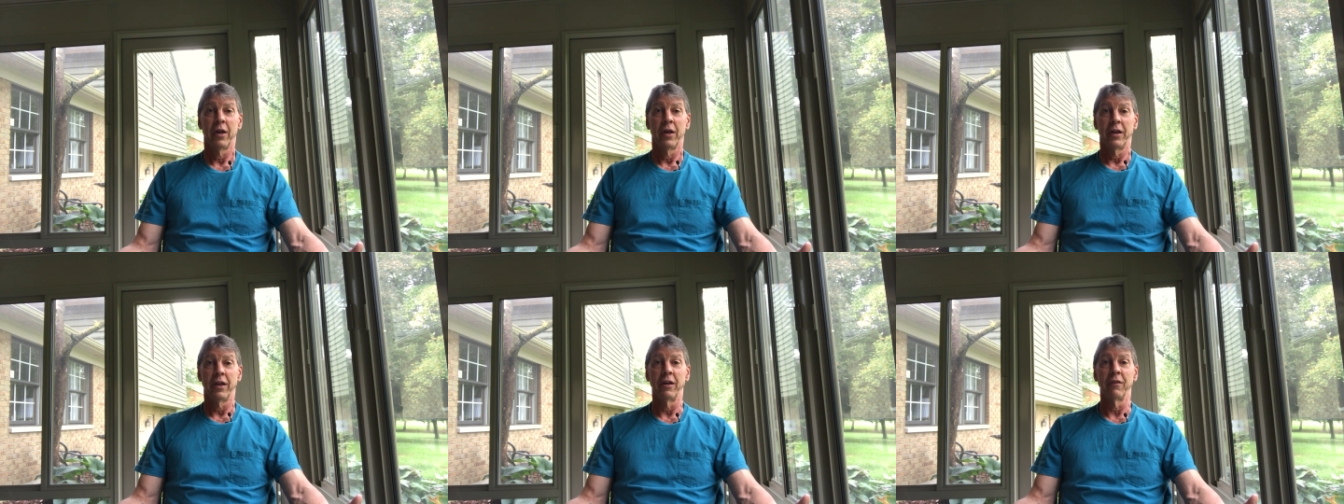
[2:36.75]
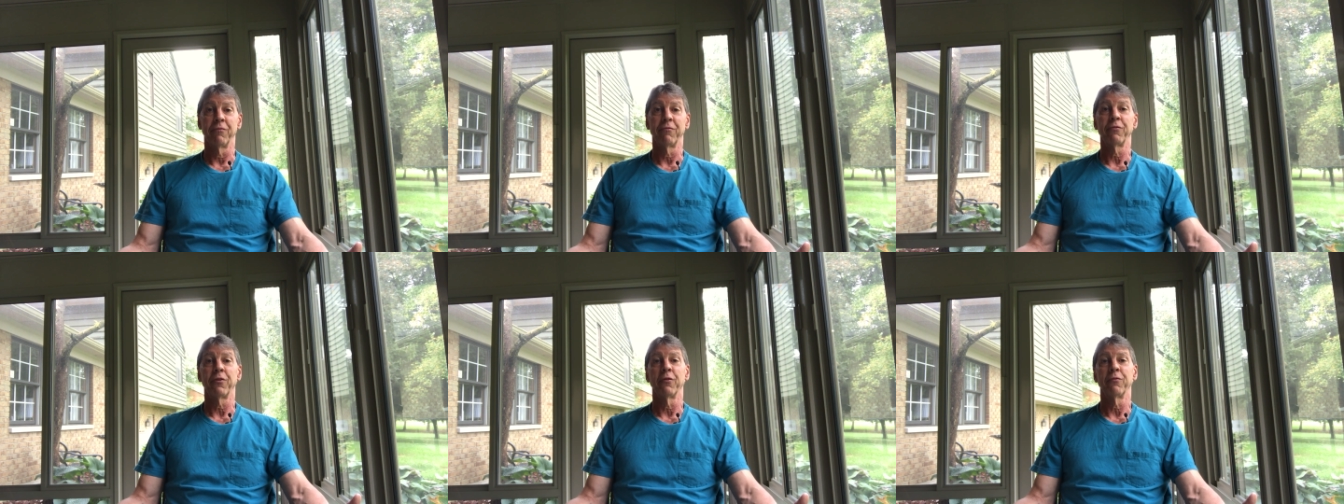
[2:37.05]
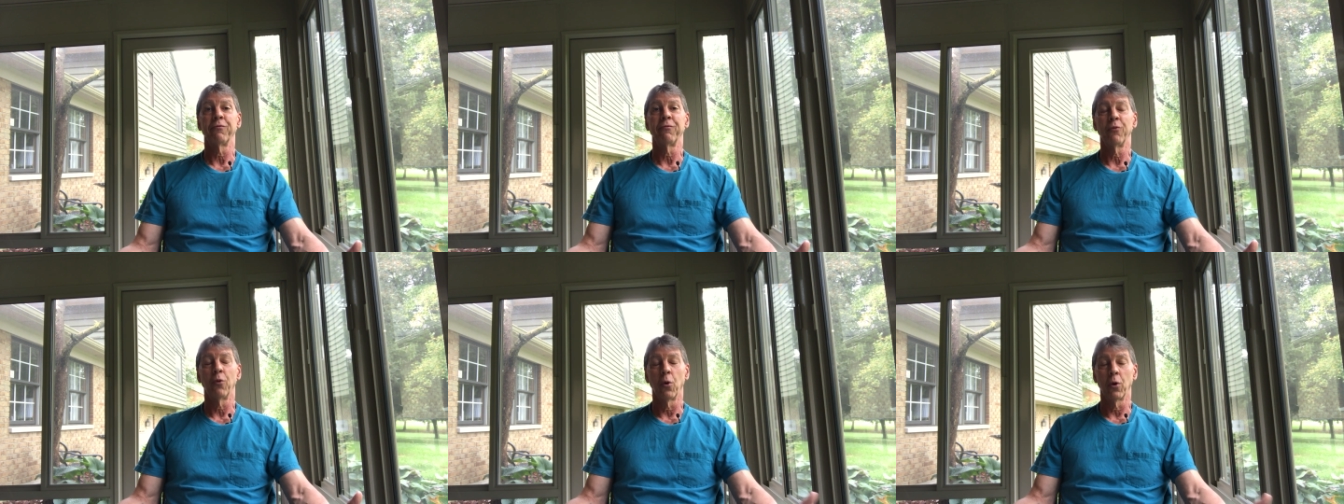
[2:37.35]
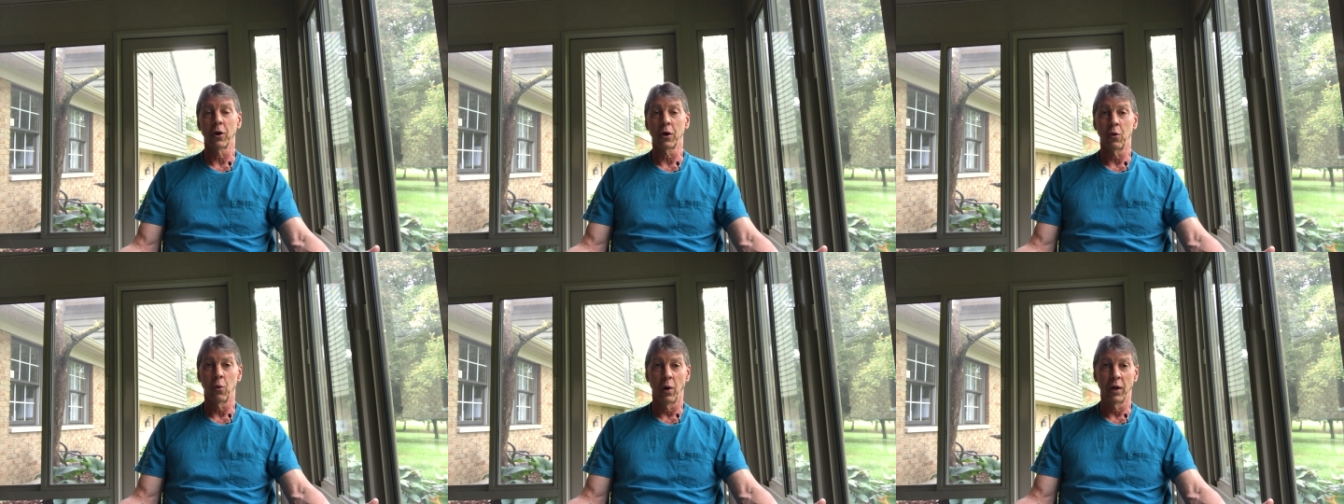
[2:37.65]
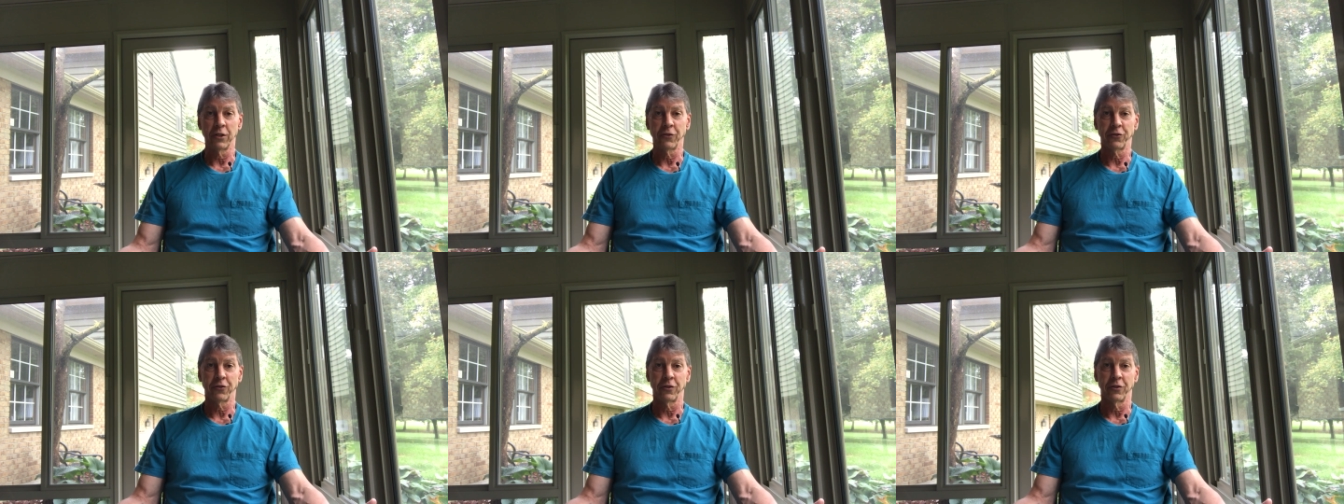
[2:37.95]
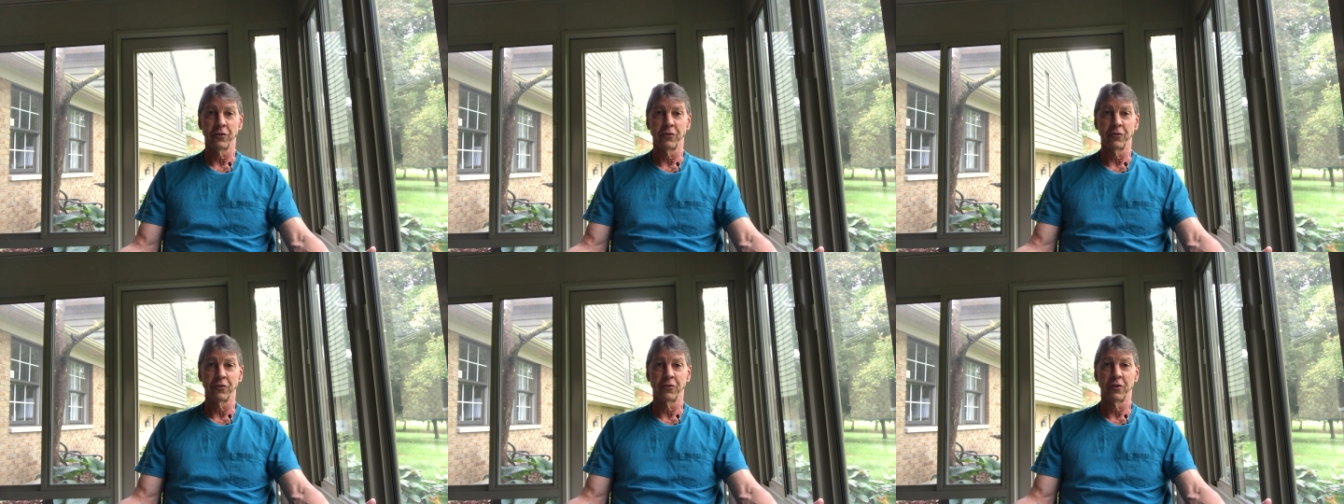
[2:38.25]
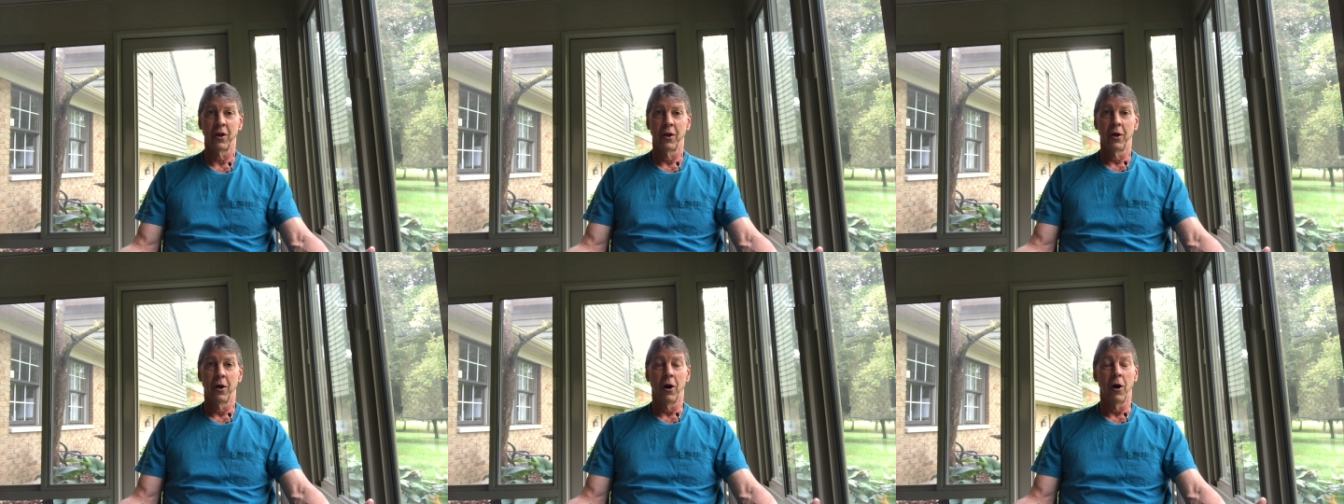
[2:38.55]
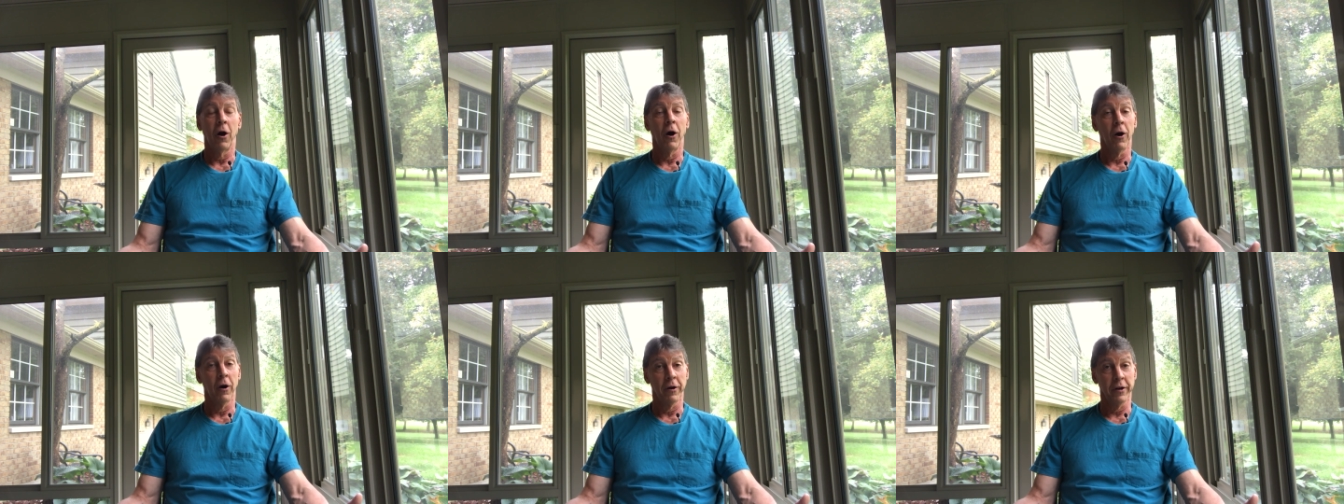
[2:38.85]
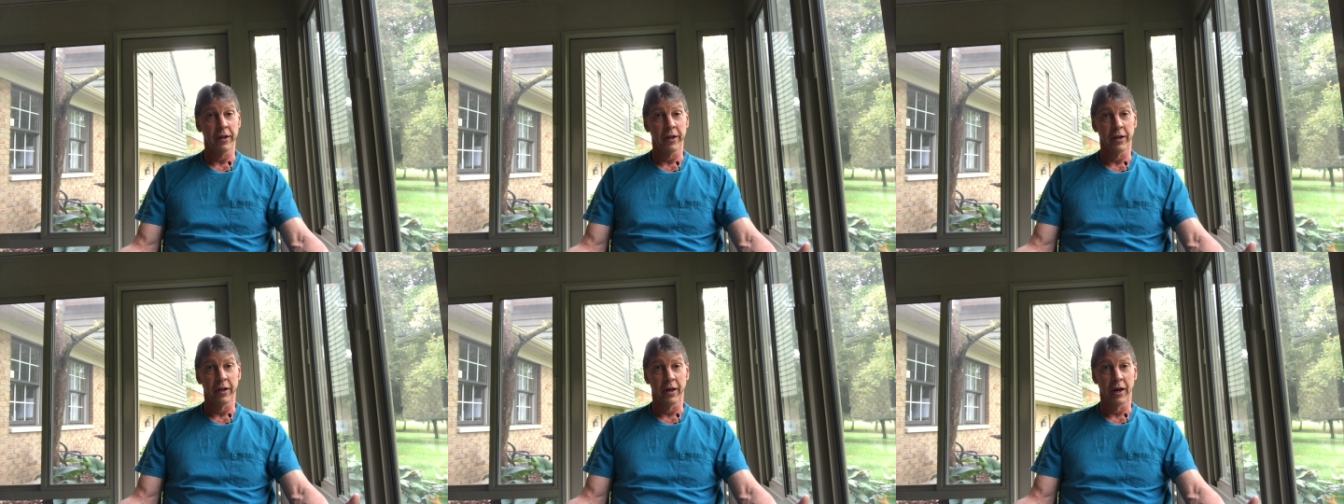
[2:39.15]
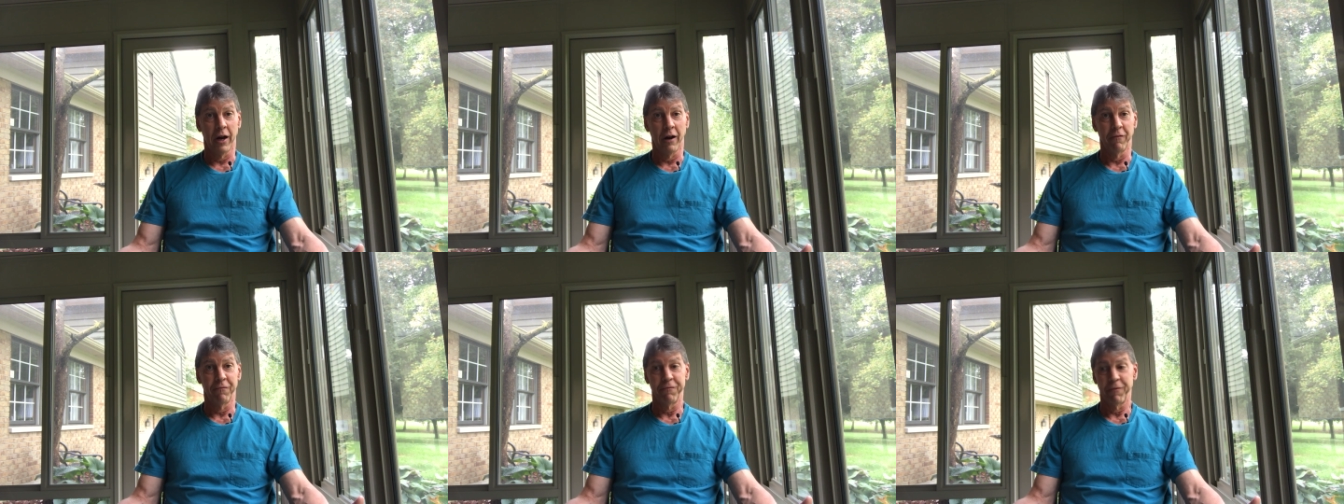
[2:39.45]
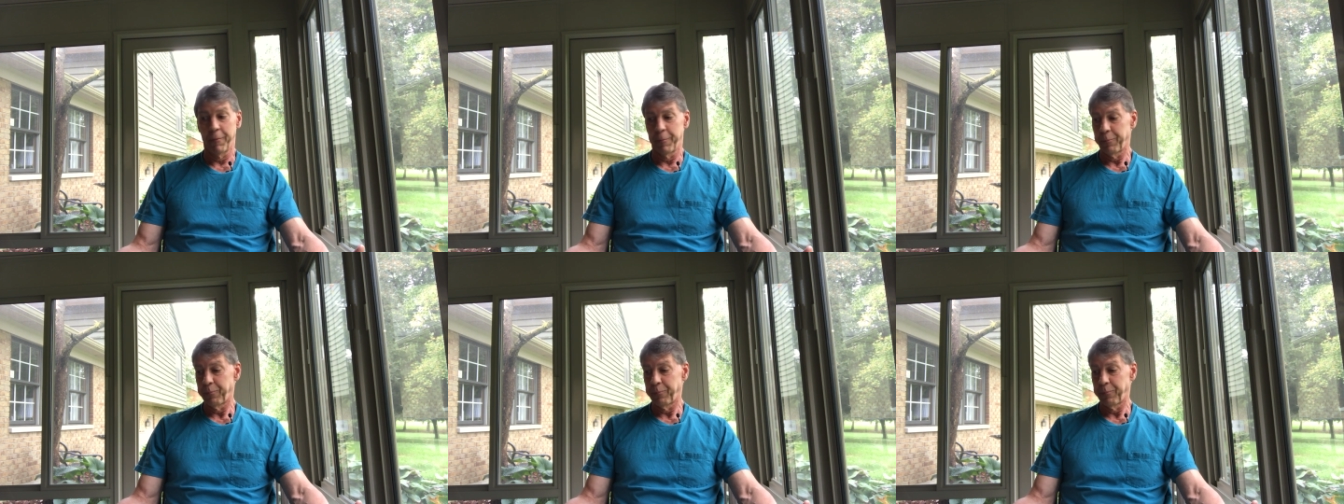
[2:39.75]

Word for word: if the four questions aren't enough.